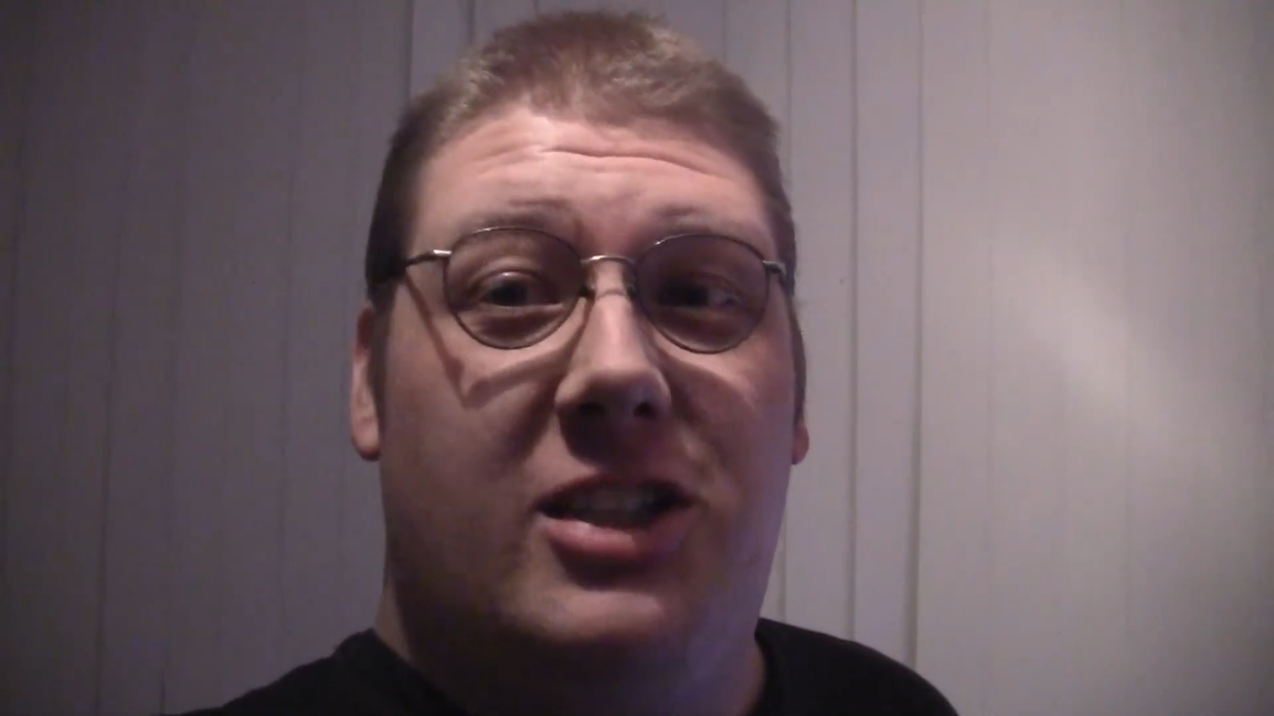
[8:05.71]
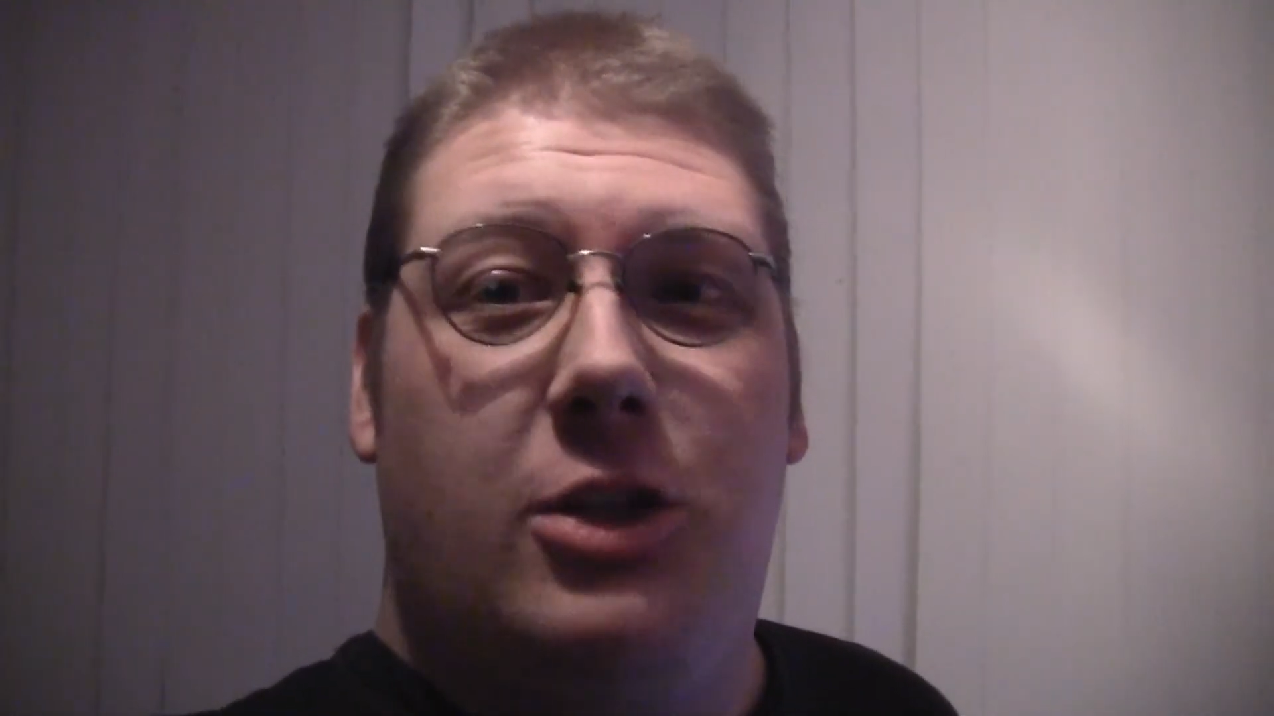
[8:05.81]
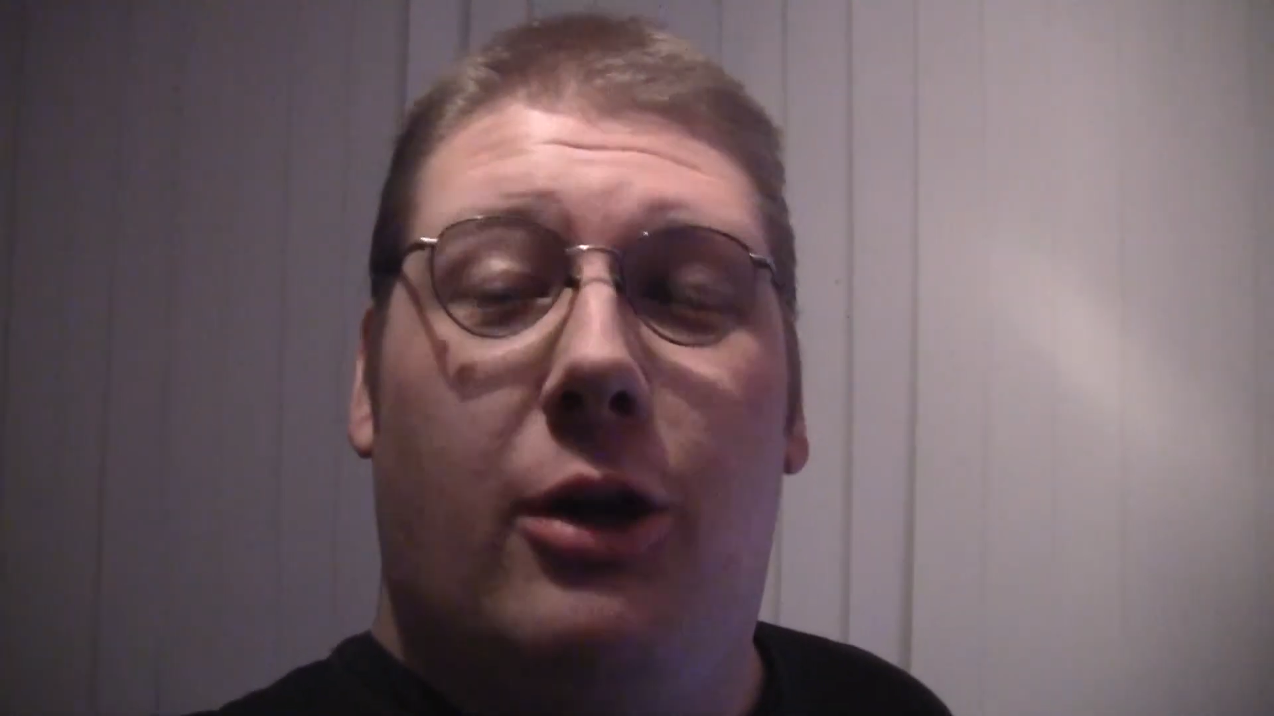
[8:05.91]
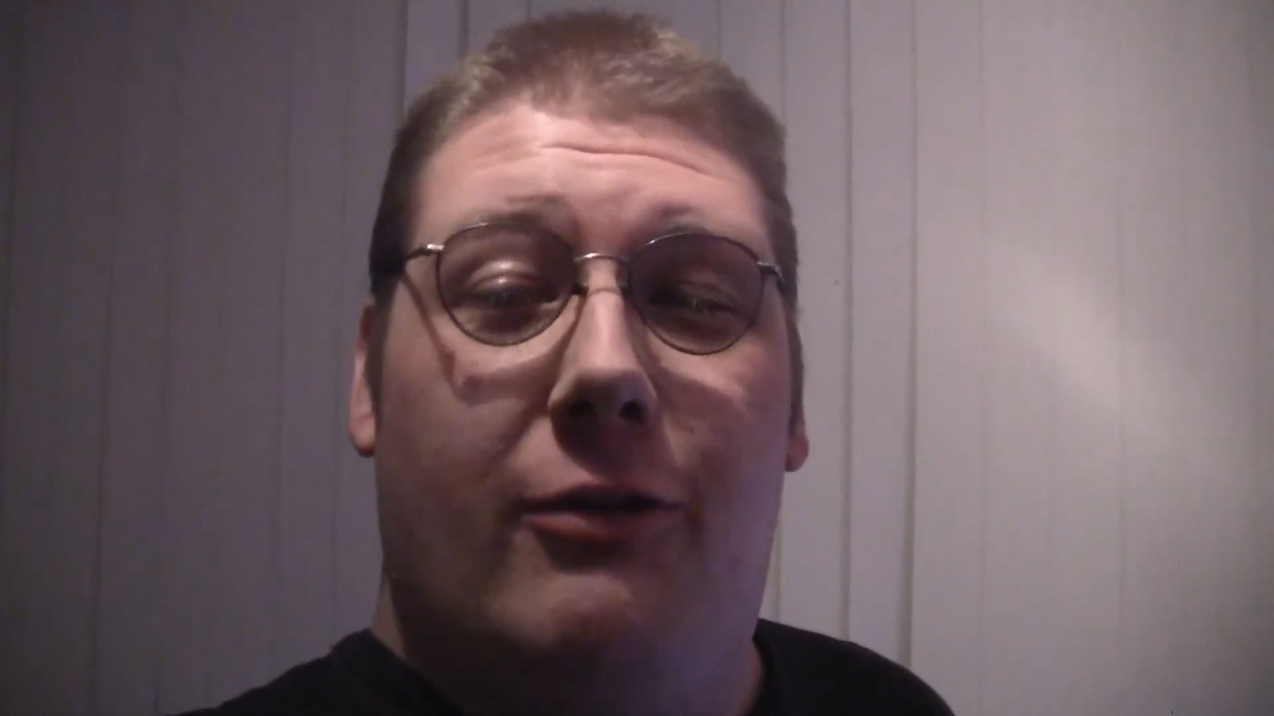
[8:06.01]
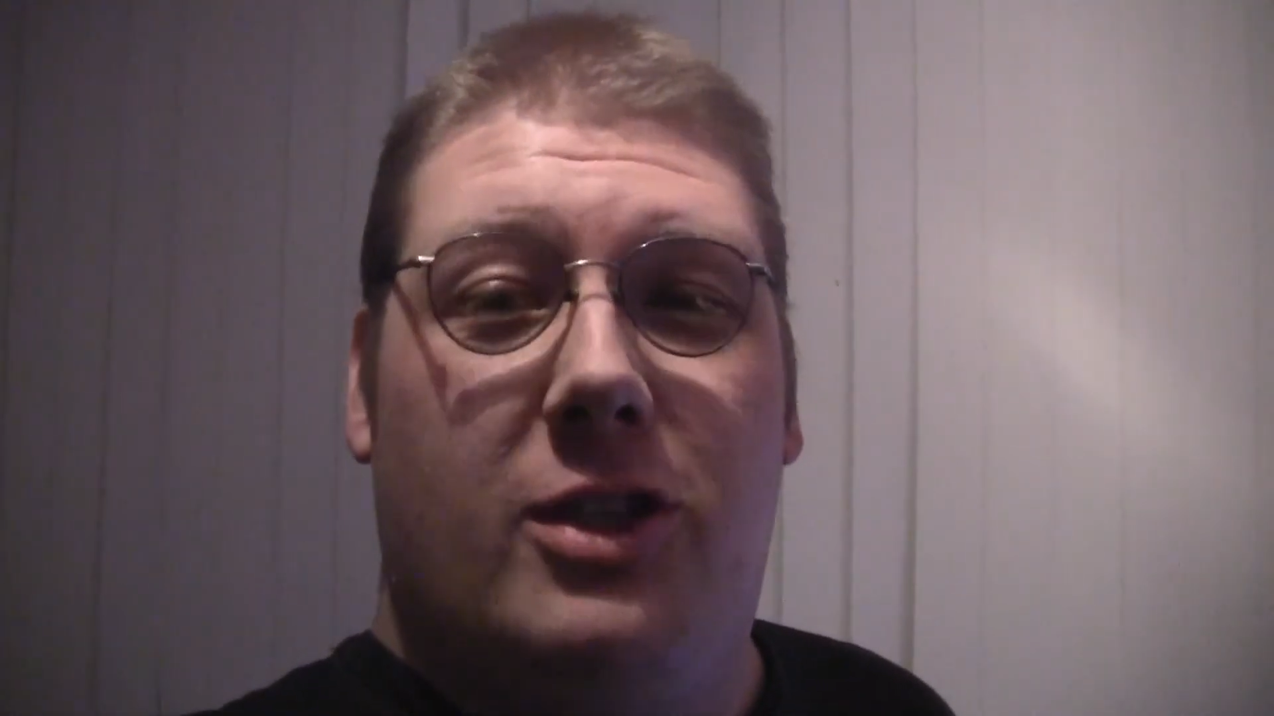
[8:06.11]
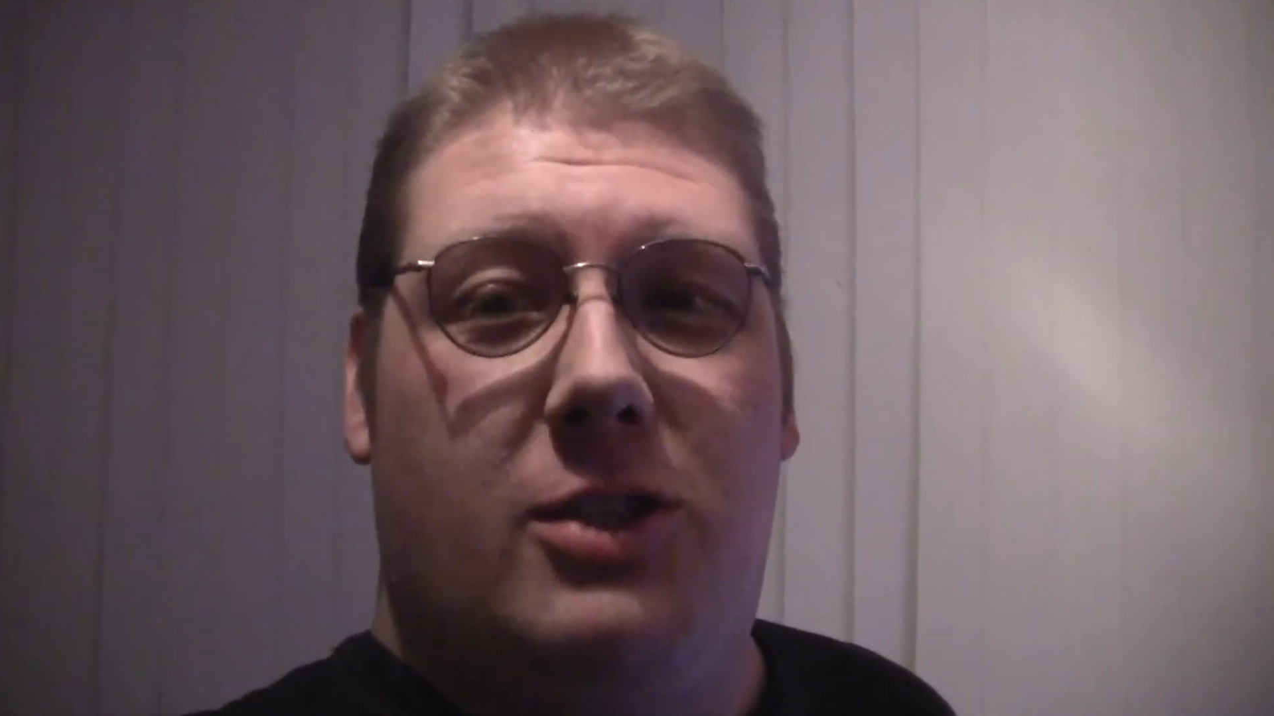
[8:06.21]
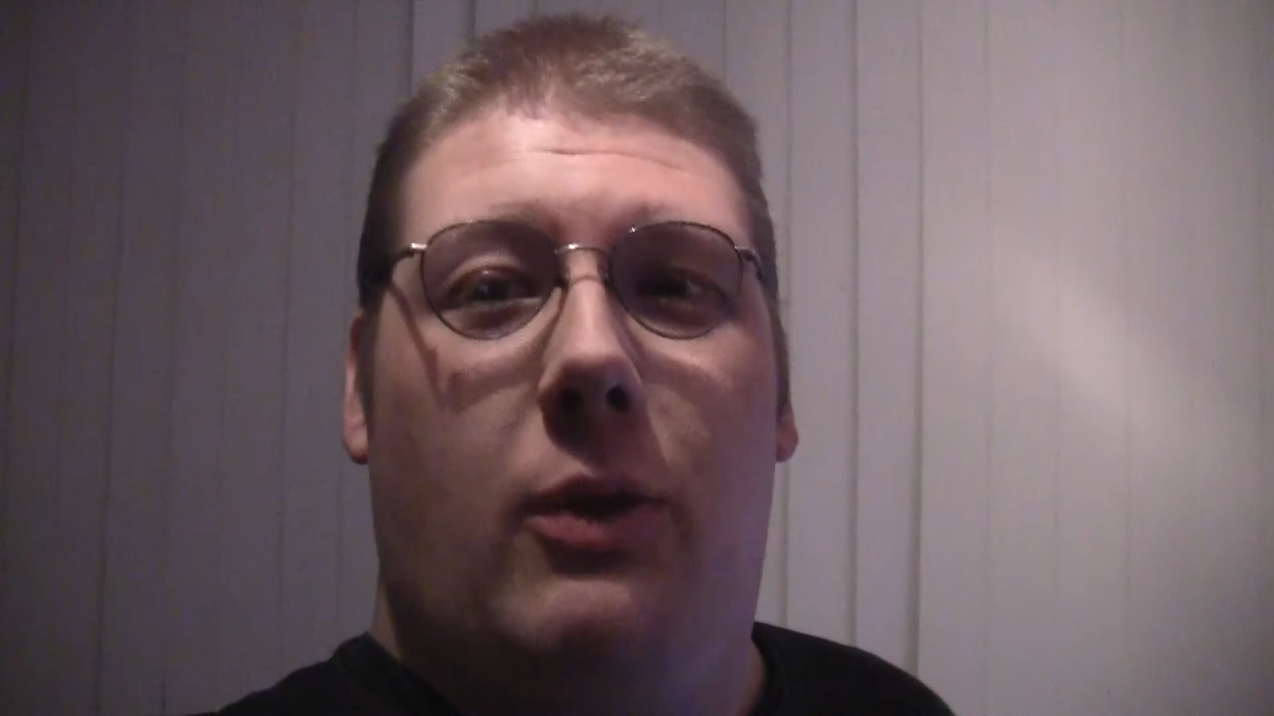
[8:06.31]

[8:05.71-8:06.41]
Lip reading: service